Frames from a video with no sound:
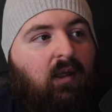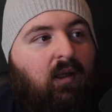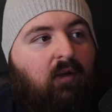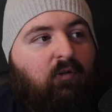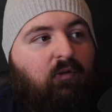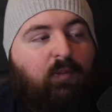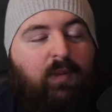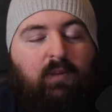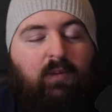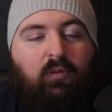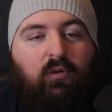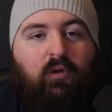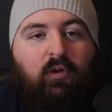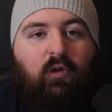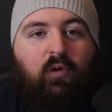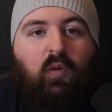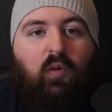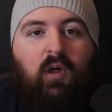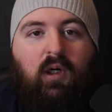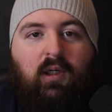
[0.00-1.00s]
from people
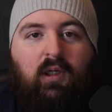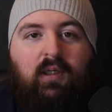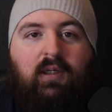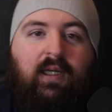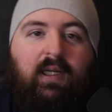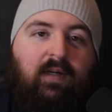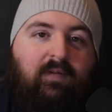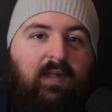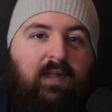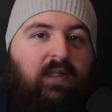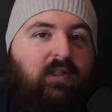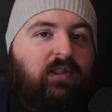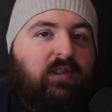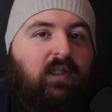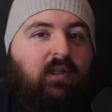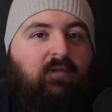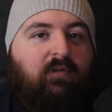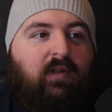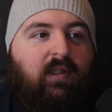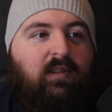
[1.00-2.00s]
who work kind of night
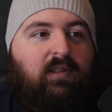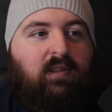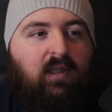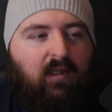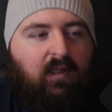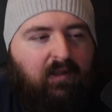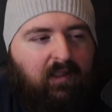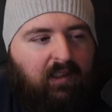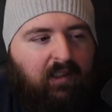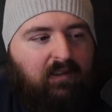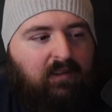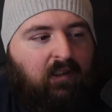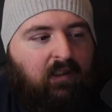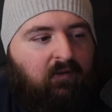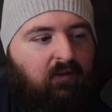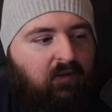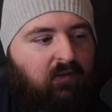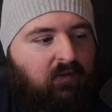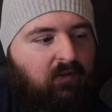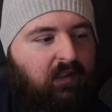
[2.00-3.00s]
shift. I think it's
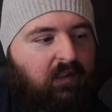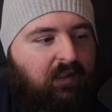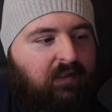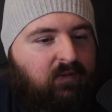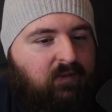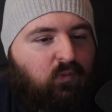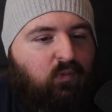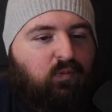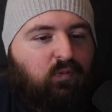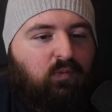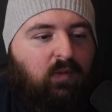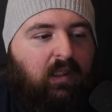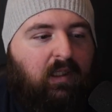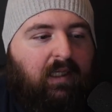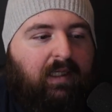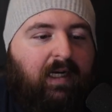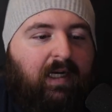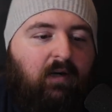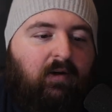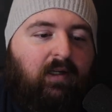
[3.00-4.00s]

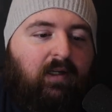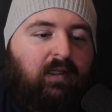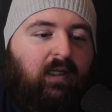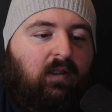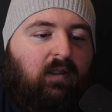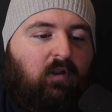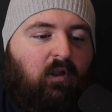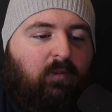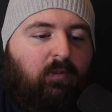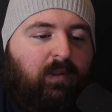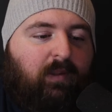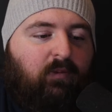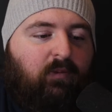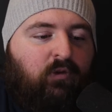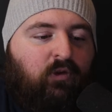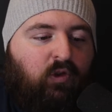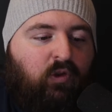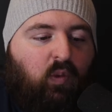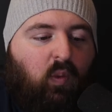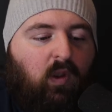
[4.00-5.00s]
an area that a lot of people
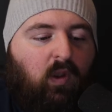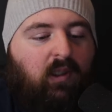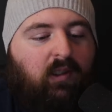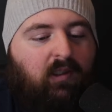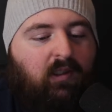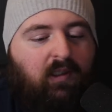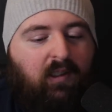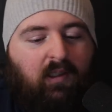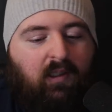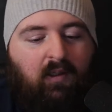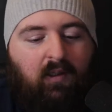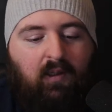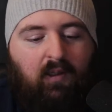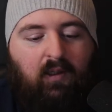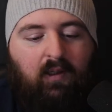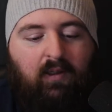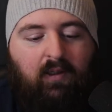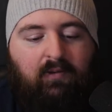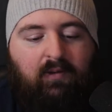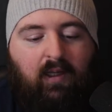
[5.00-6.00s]
do work
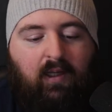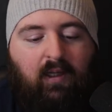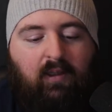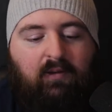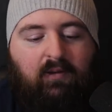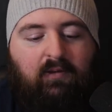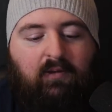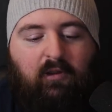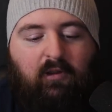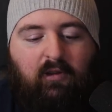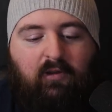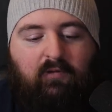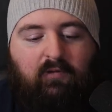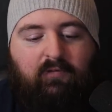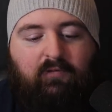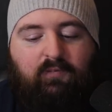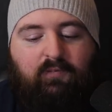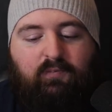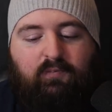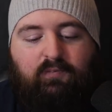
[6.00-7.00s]
that a lot
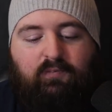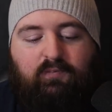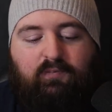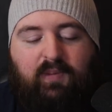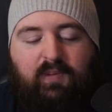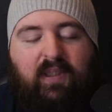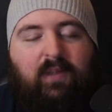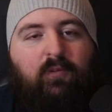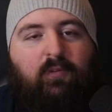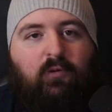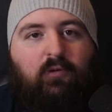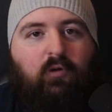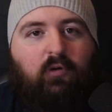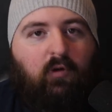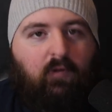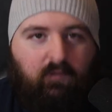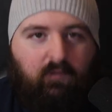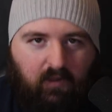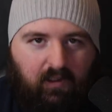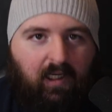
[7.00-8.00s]
of people
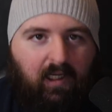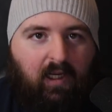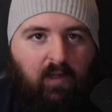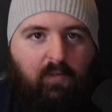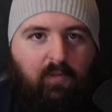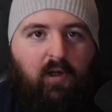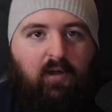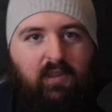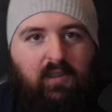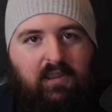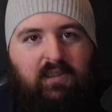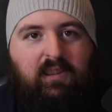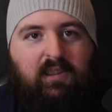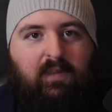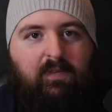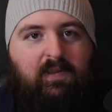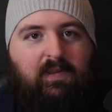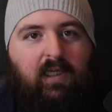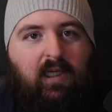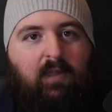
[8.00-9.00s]
do forget about at the
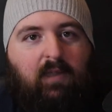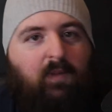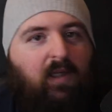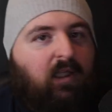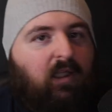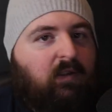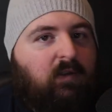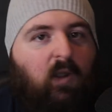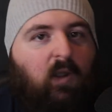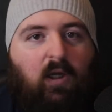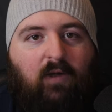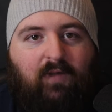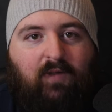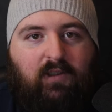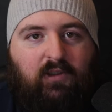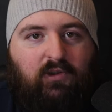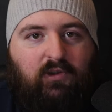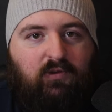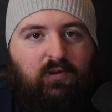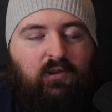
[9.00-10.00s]
same time. Like a lot of
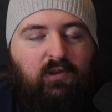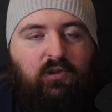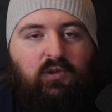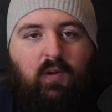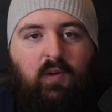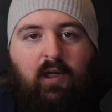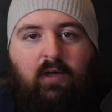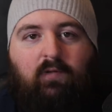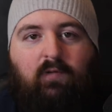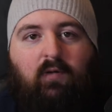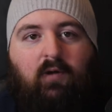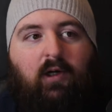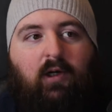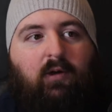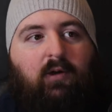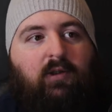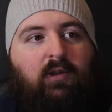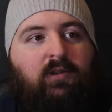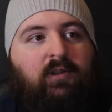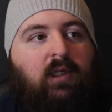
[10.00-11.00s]
industries are 24
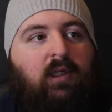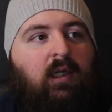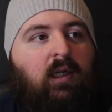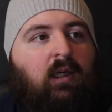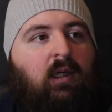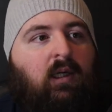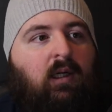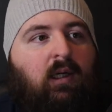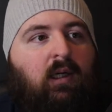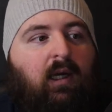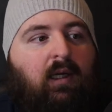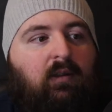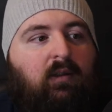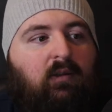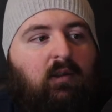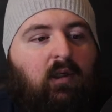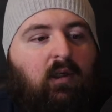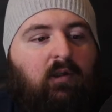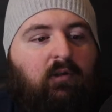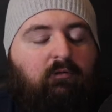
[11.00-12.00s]
hours, a
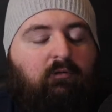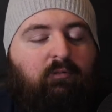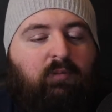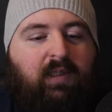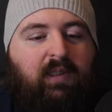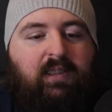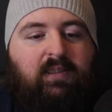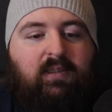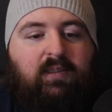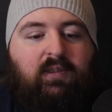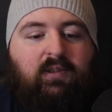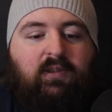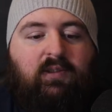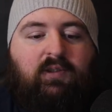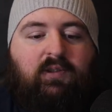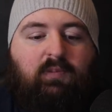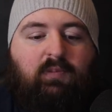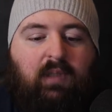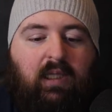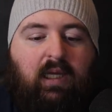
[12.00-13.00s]
lot of places
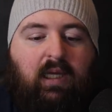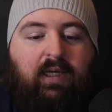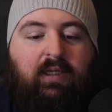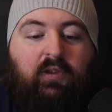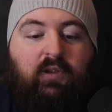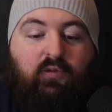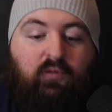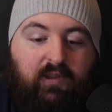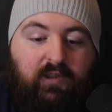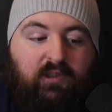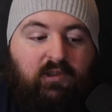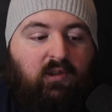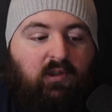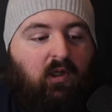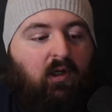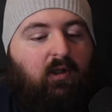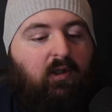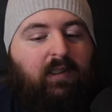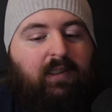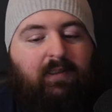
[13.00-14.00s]
supplying and
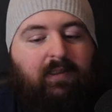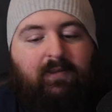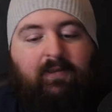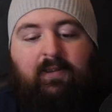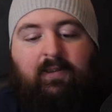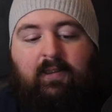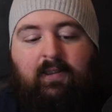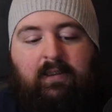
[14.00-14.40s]
restock and